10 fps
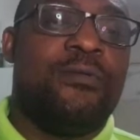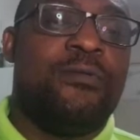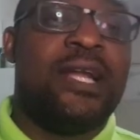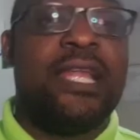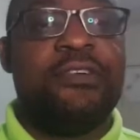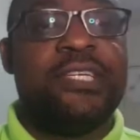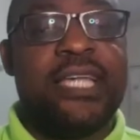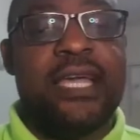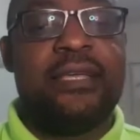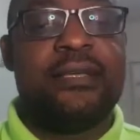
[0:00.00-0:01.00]
What are we
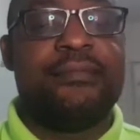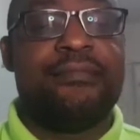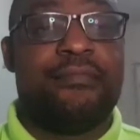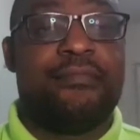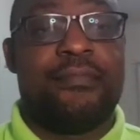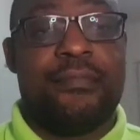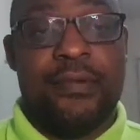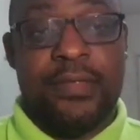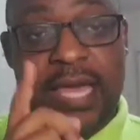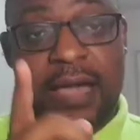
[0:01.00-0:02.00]
saying?
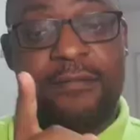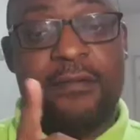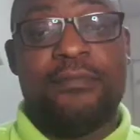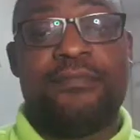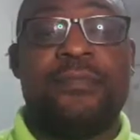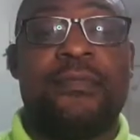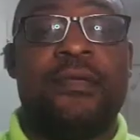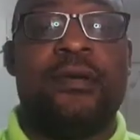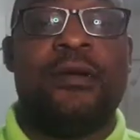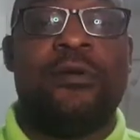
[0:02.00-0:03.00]
Therefore,
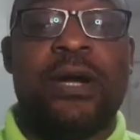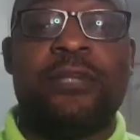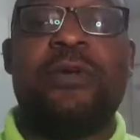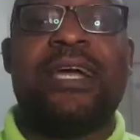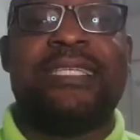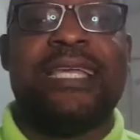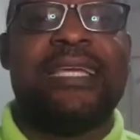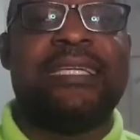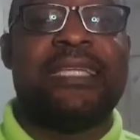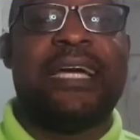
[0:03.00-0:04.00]
what we are
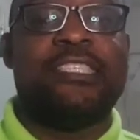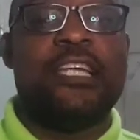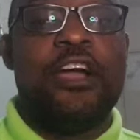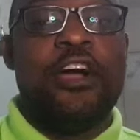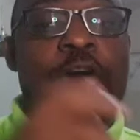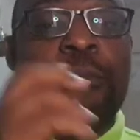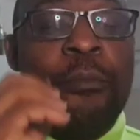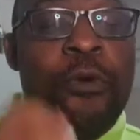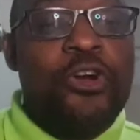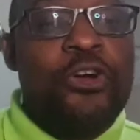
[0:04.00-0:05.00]
saying is that
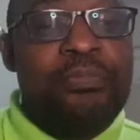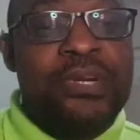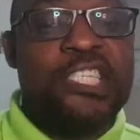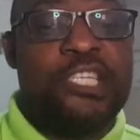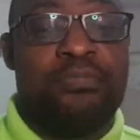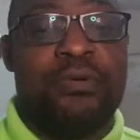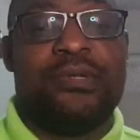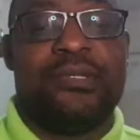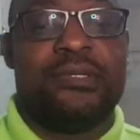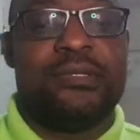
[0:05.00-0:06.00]
moral
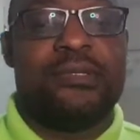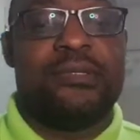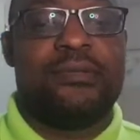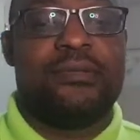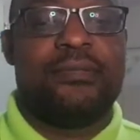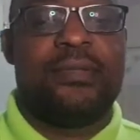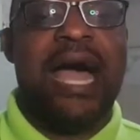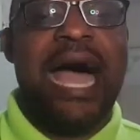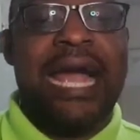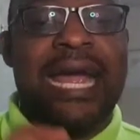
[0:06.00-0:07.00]
principles
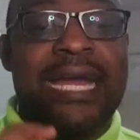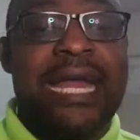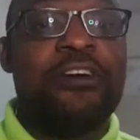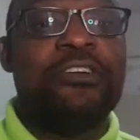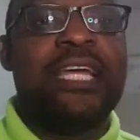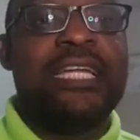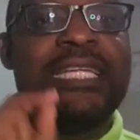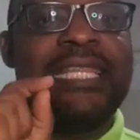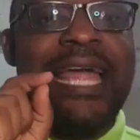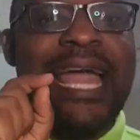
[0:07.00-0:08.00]
are grounded
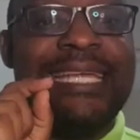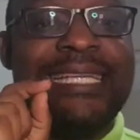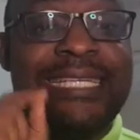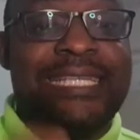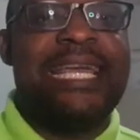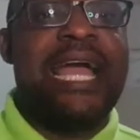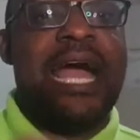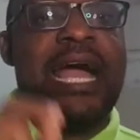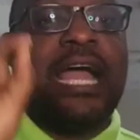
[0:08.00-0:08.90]
in the idea